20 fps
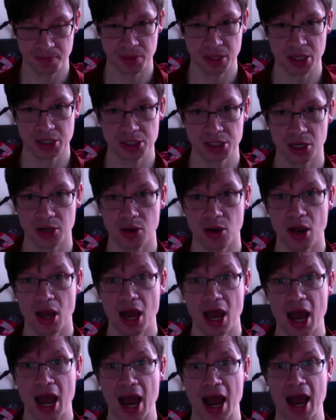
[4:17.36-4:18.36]
So
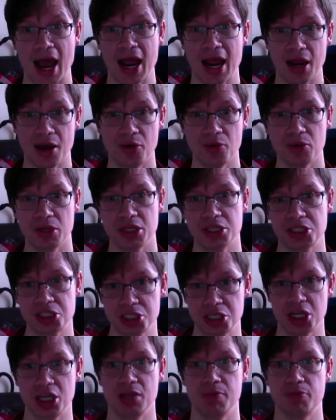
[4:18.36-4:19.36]
how is
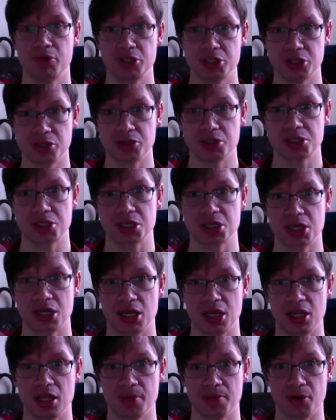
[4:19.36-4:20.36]
chi produced
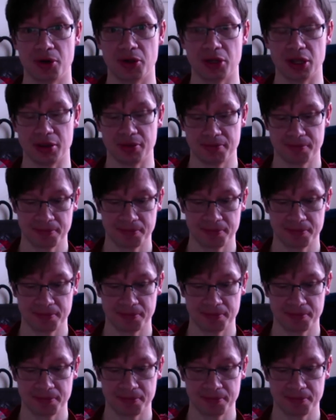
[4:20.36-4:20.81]
in the body?